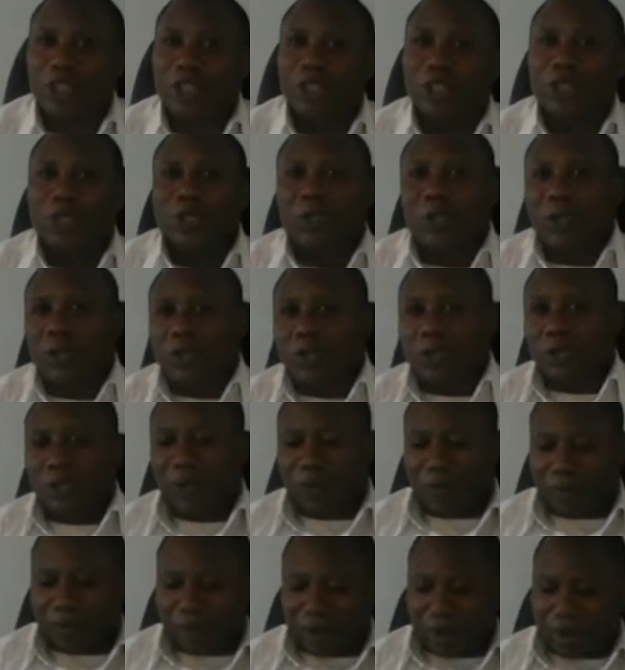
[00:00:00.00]
Jesus,
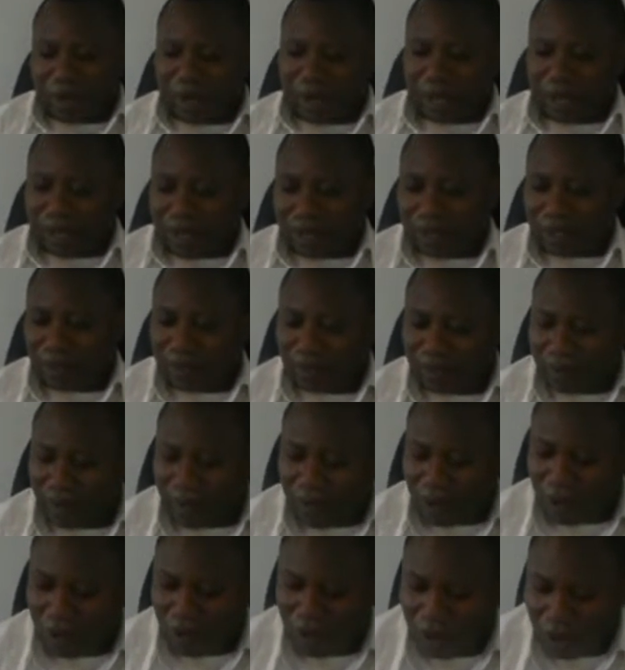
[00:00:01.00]
somebody.
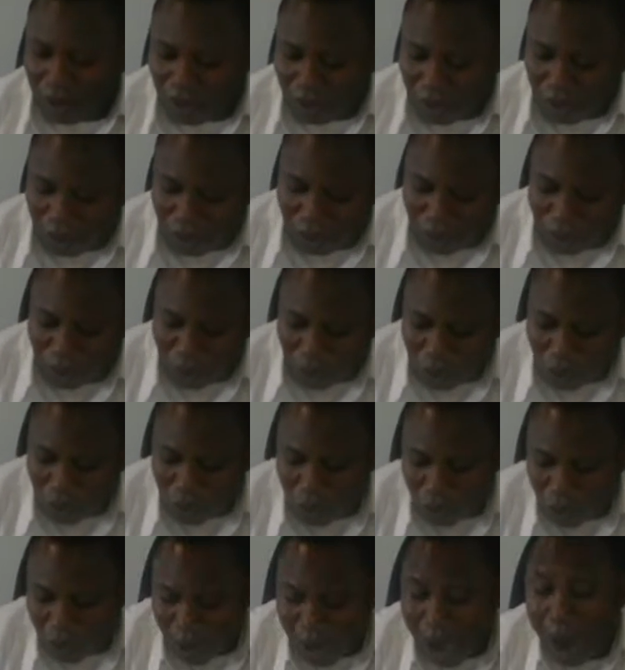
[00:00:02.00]

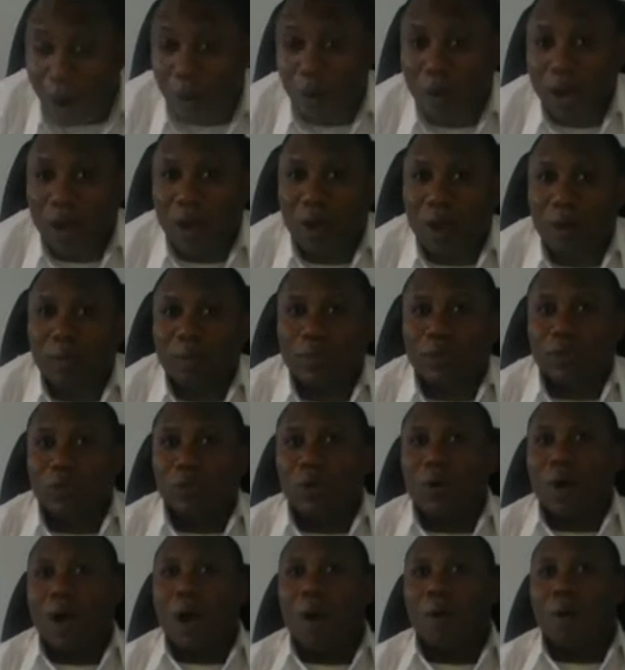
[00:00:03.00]
You are welcome
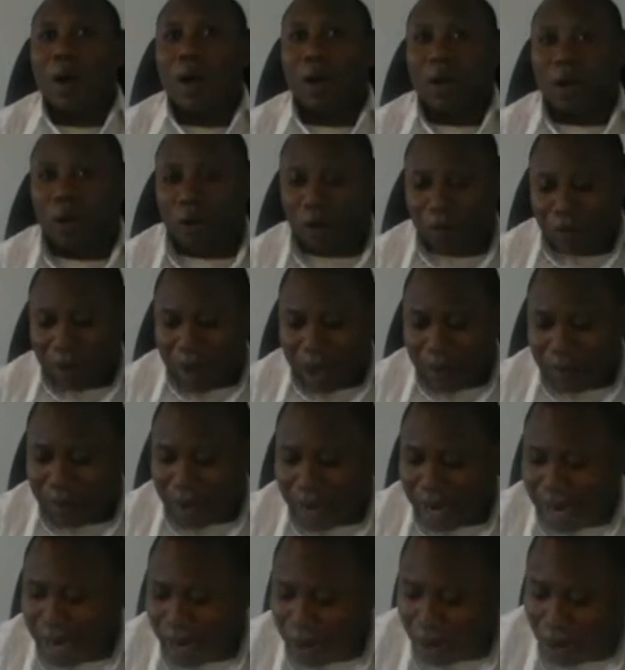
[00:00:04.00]
to our global
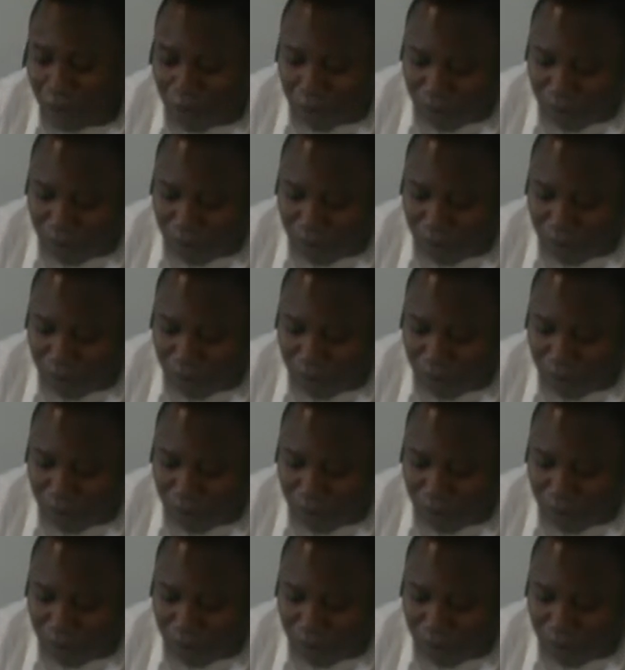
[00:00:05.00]
miracle